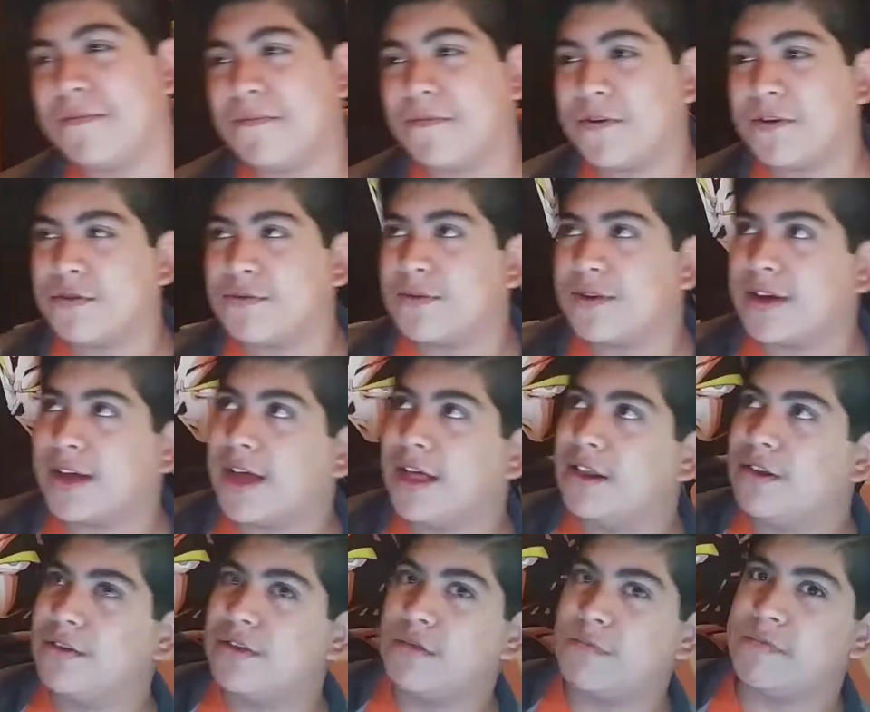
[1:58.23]
for the first one. It
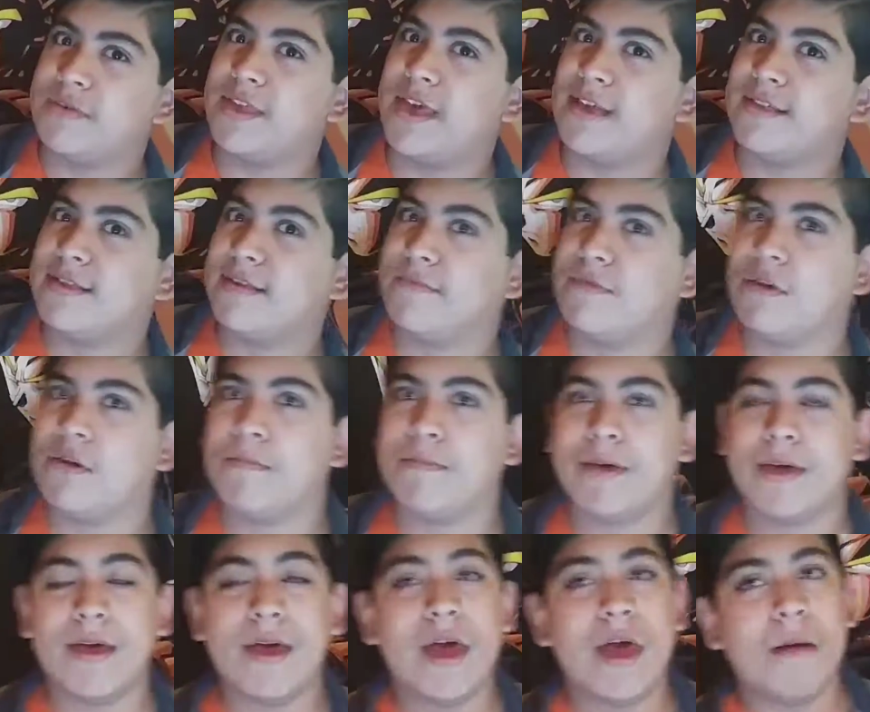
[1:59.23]
kind of loses pizzazz after a
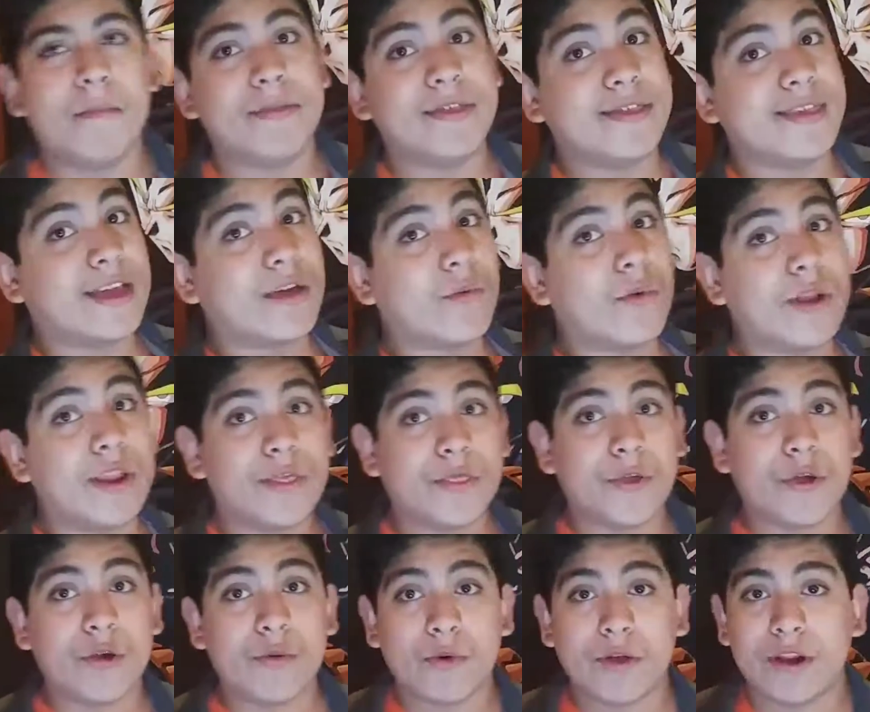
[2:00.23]
bit. The second one
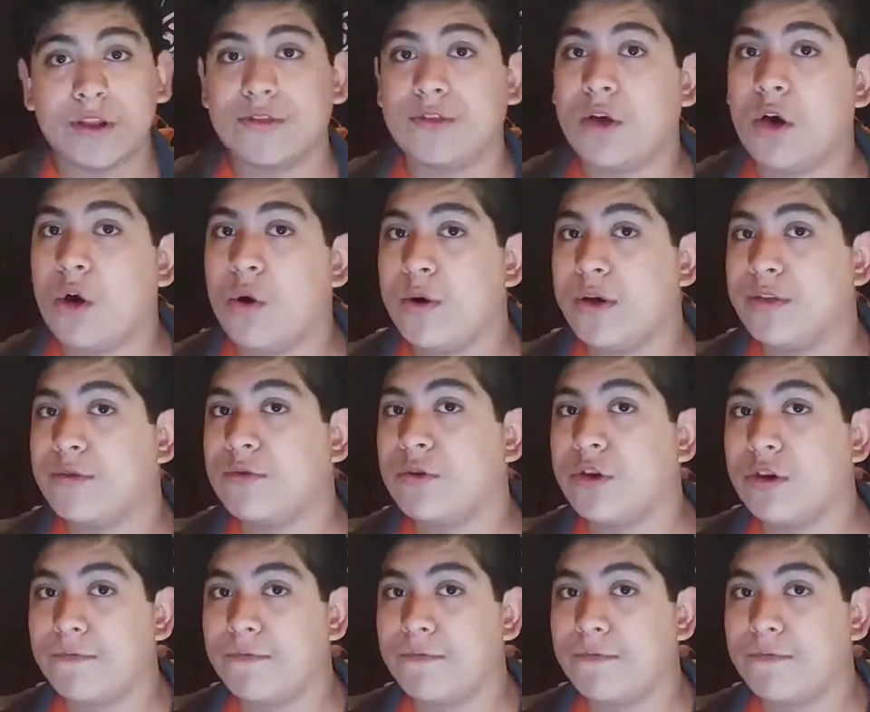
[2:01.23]
and third one is always